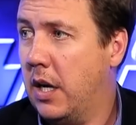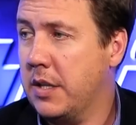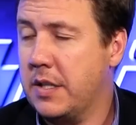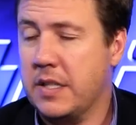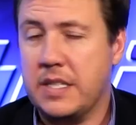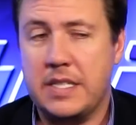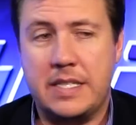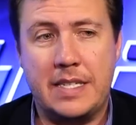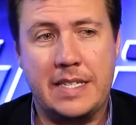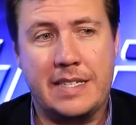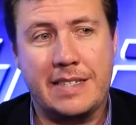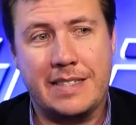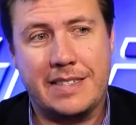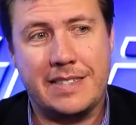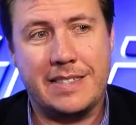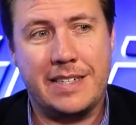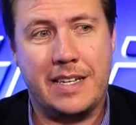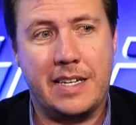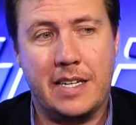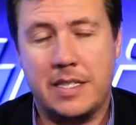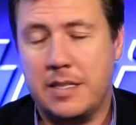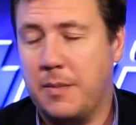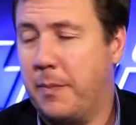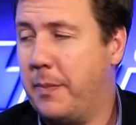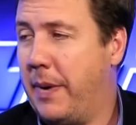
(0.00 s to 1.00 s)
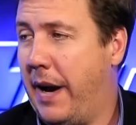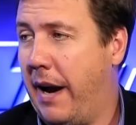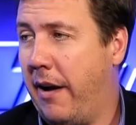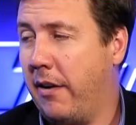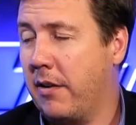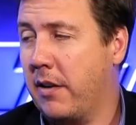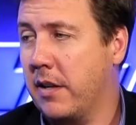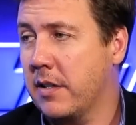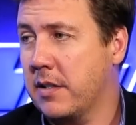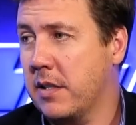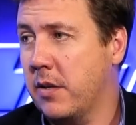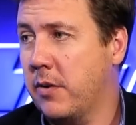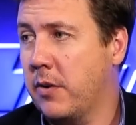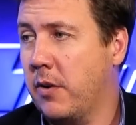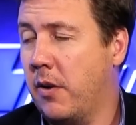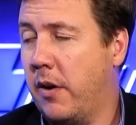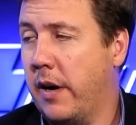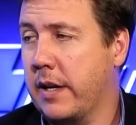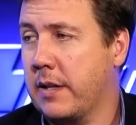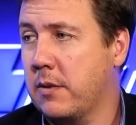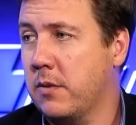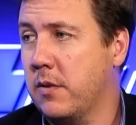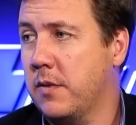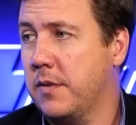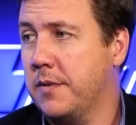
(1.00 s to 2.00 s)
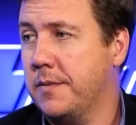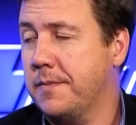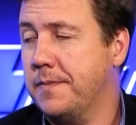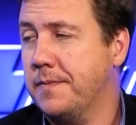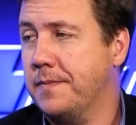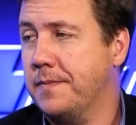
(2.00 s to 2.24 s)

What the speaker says: I just didn't see it as apparently as I would like to have.